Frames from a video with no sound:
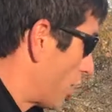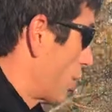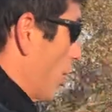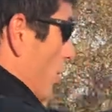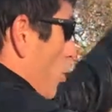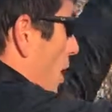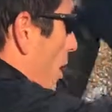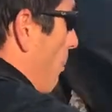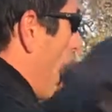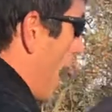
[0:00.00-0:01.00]
So a
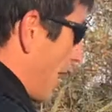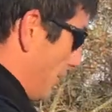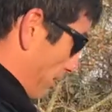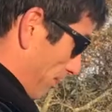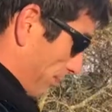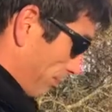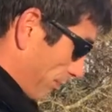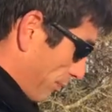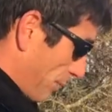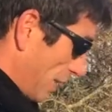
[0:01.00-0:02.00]
square pad
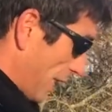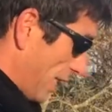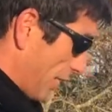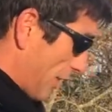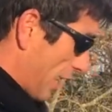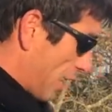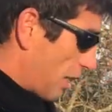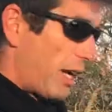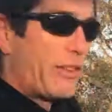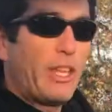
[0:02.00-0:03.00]
in
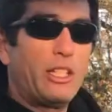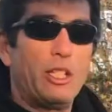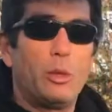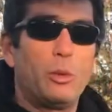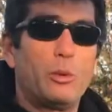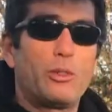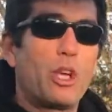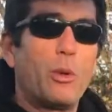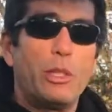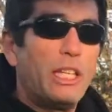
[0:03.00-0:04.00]
there, and then you
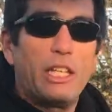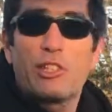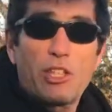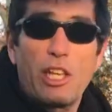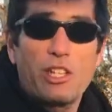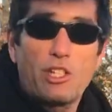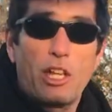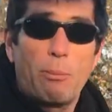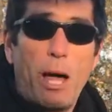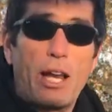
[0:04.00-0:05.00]
don't need insulation
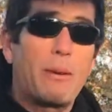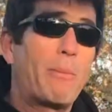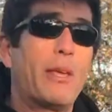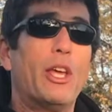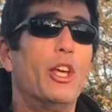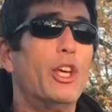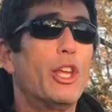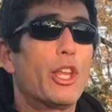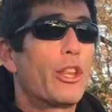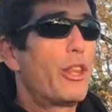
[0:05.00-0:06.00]
on the bottom.
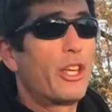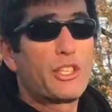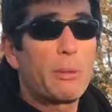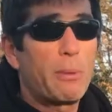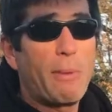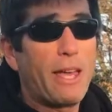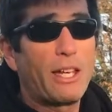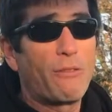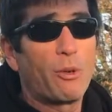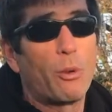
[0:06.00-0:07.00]
The sleeping bag
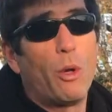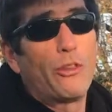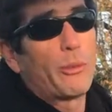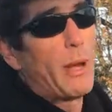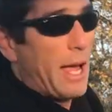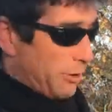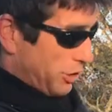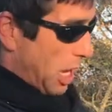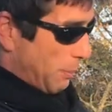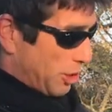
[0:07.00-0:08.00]
never rolls around. The
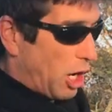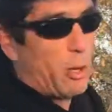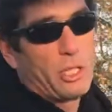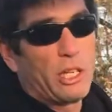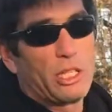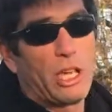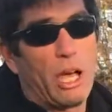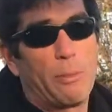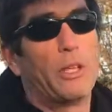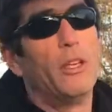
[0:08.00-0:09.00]
top is always on top.